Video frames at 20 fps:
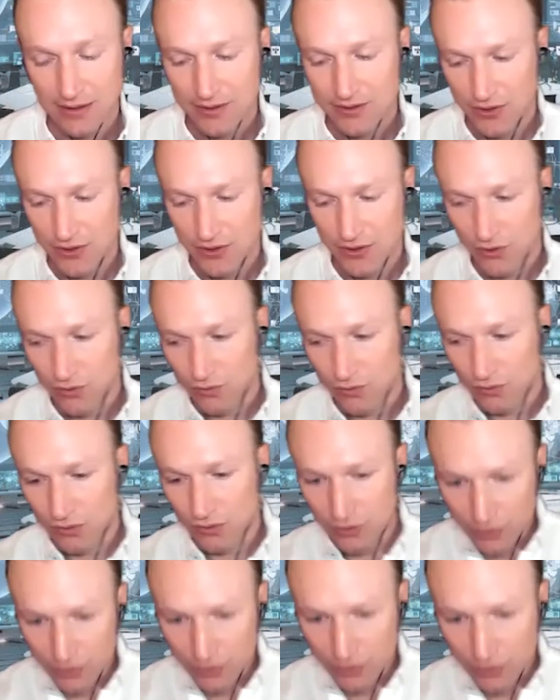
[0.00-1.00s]
So,
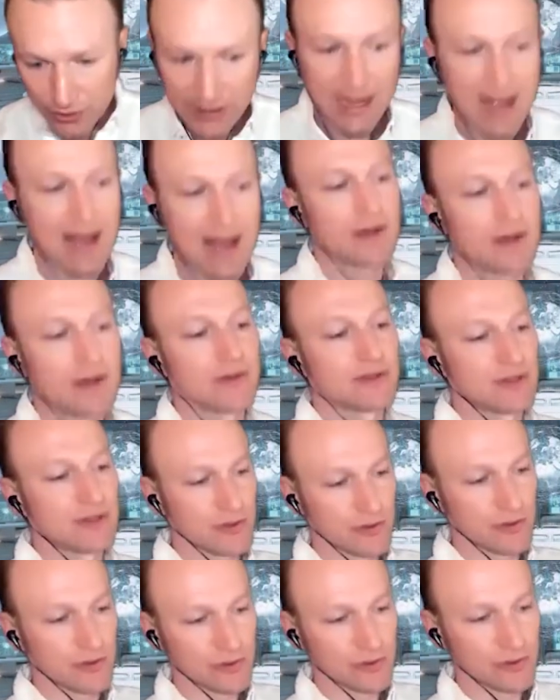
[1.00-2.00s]
learning how
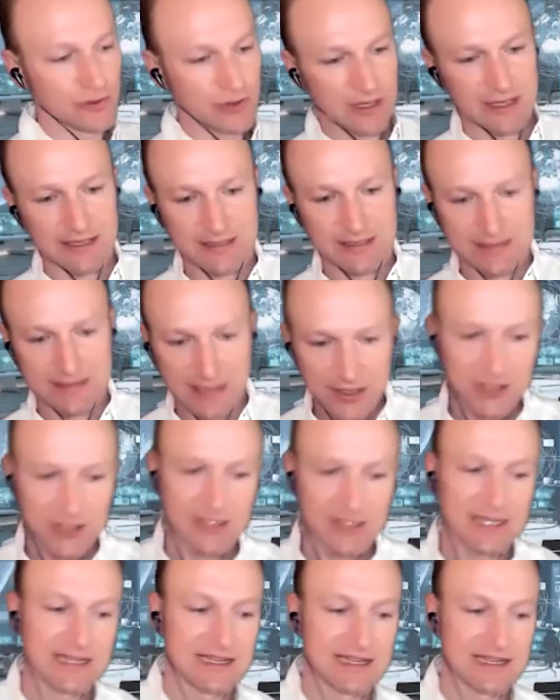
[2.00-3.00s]
to
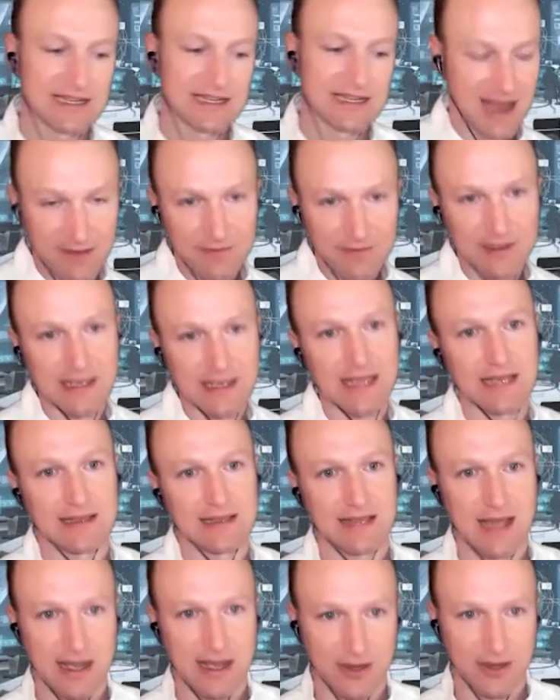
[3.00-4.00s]
essentially
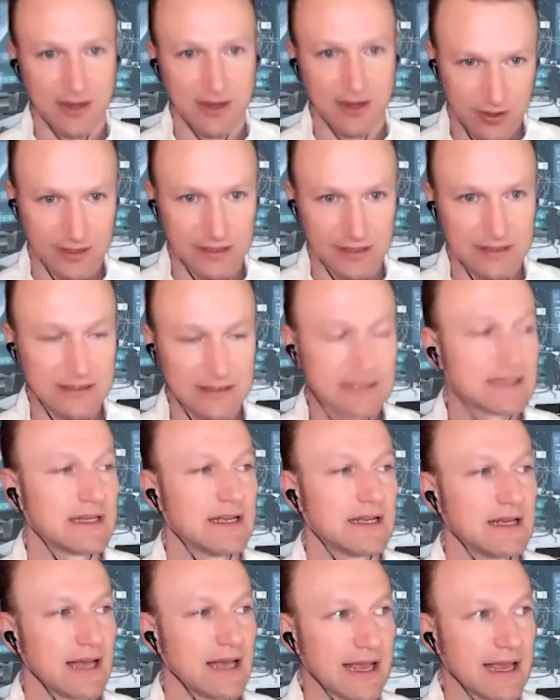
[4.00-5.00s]
navigate that current
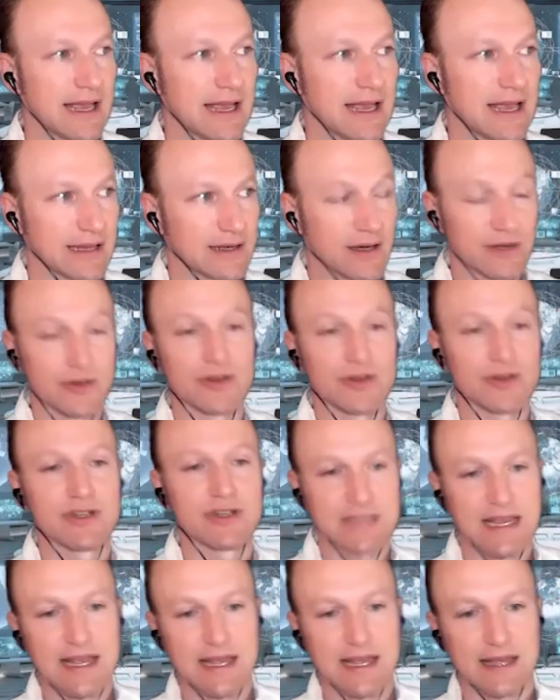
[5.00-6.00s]
and
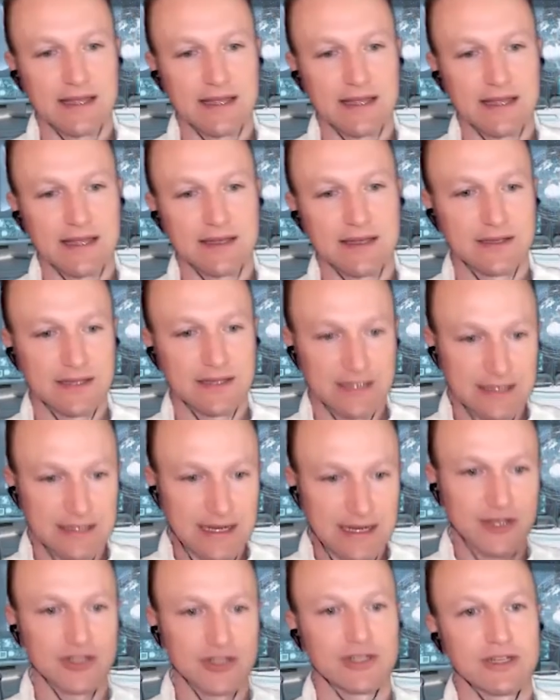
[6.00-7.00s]
understand
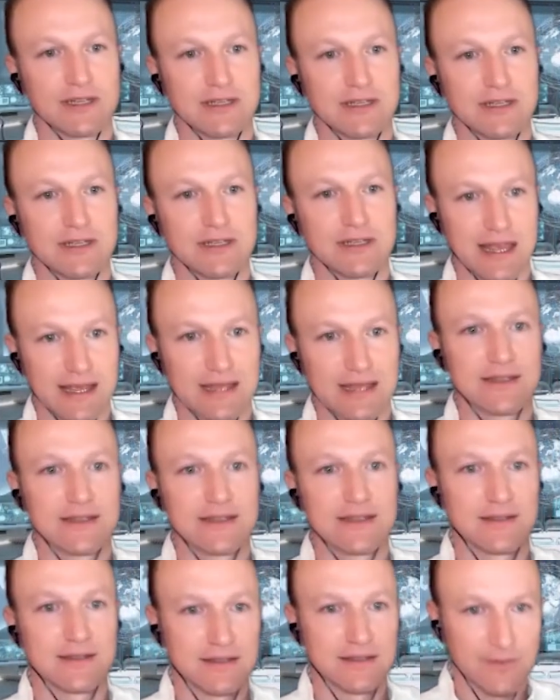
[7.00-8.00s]
connection
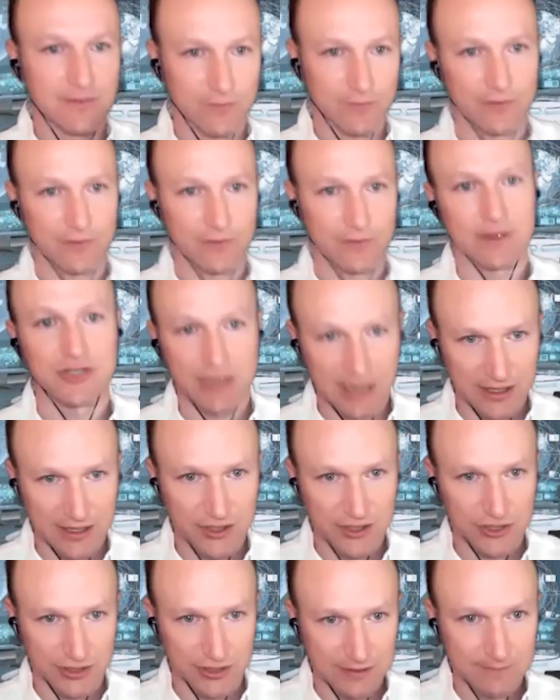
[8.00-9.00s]
and
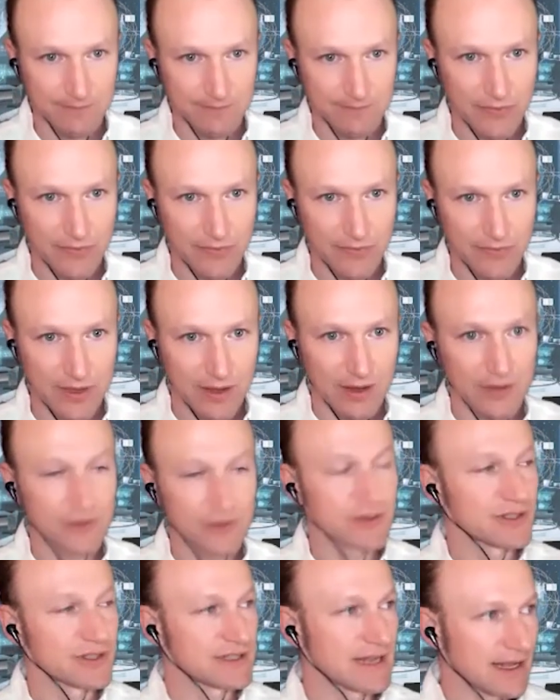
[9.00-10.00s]
differentiation,
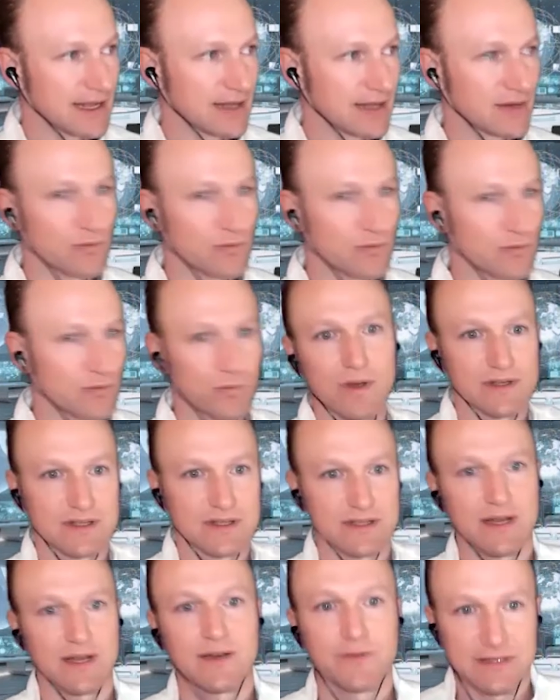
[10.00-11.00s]
understand what
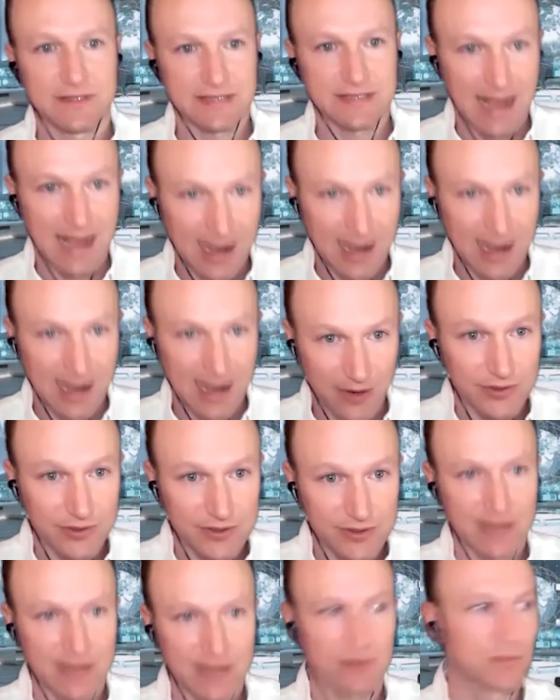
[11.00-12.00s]
stuff is
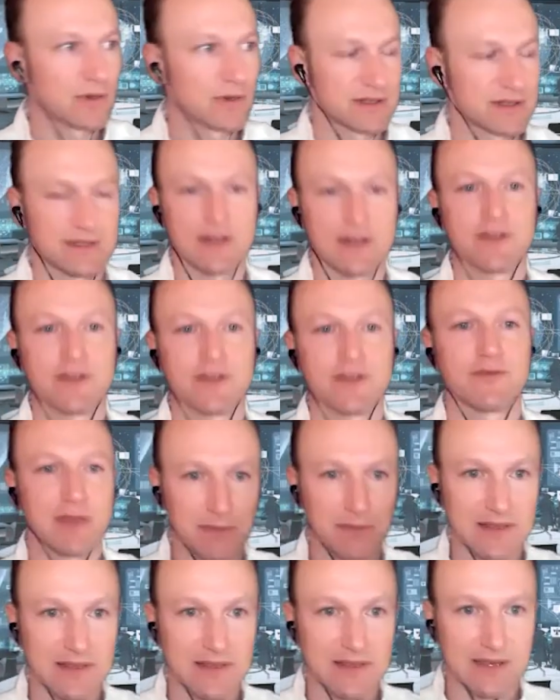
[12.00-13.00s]
ours and what stuff may
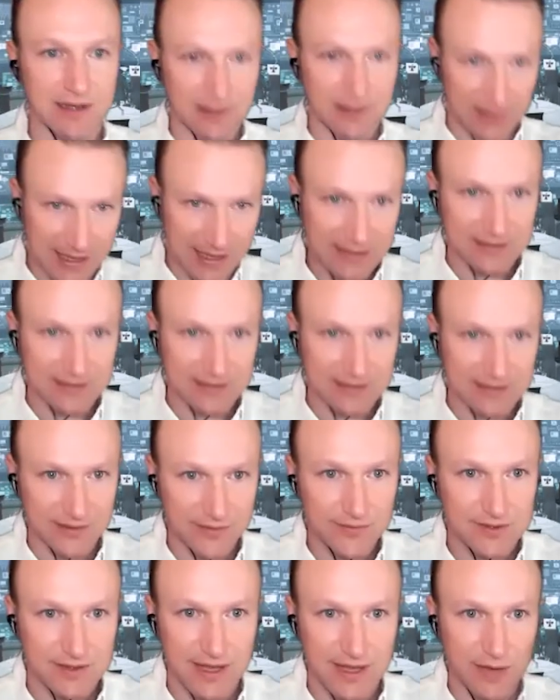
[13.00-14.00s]
be the
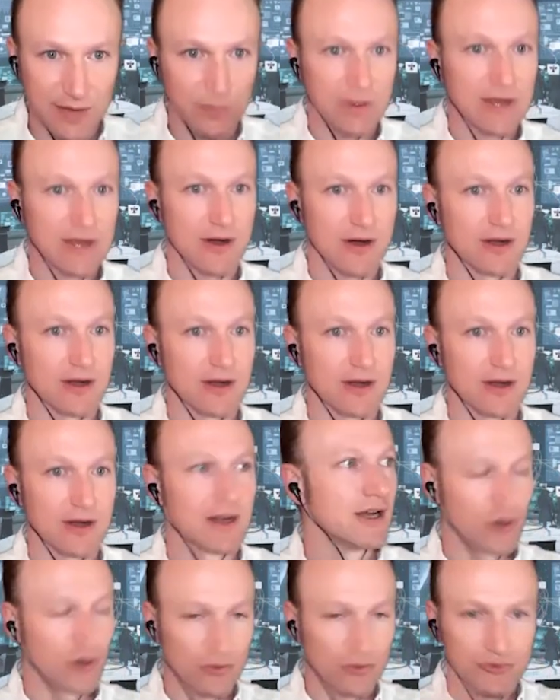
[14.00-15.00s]
collectives that we are
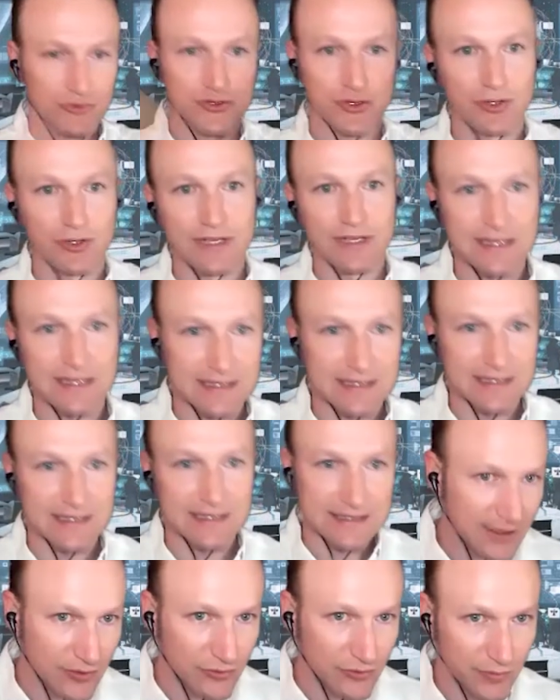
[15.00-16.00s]
culturally
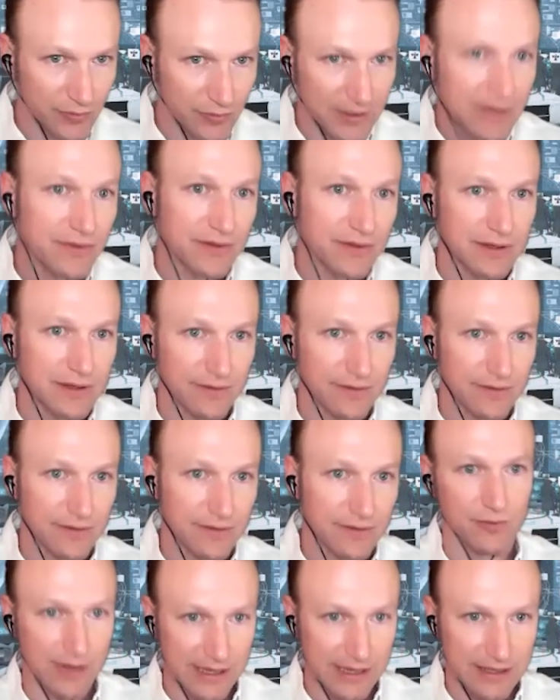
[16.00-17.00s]
entangled with in
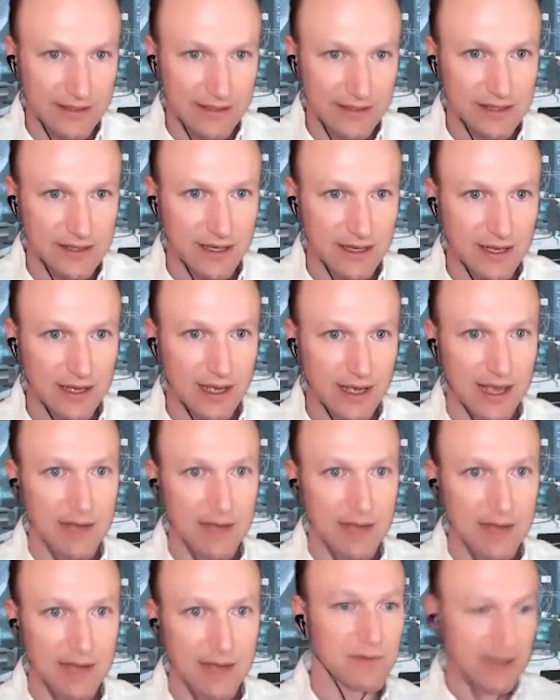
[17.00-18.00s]
different ways,
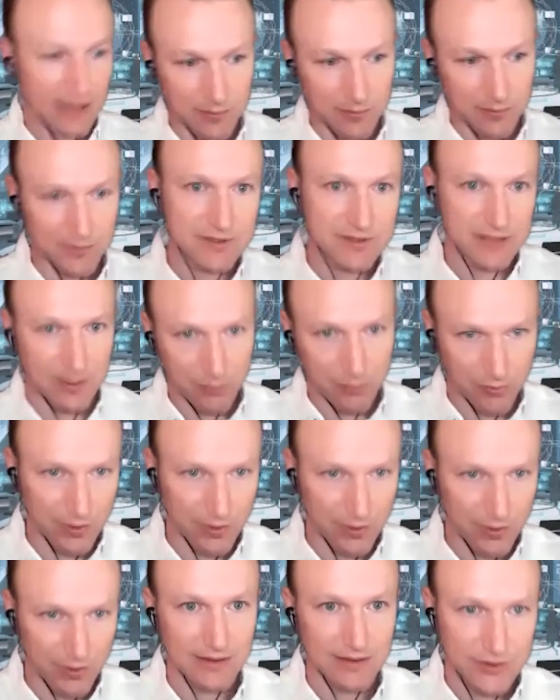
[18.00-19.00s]
and being able to
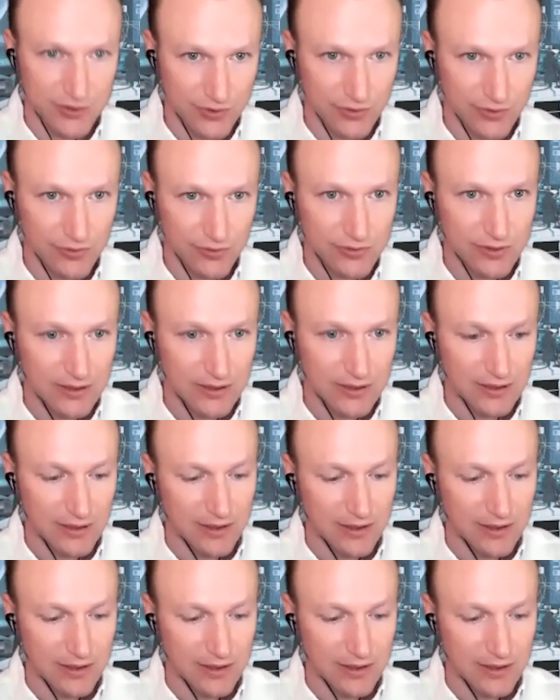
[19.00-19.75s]
separate the two.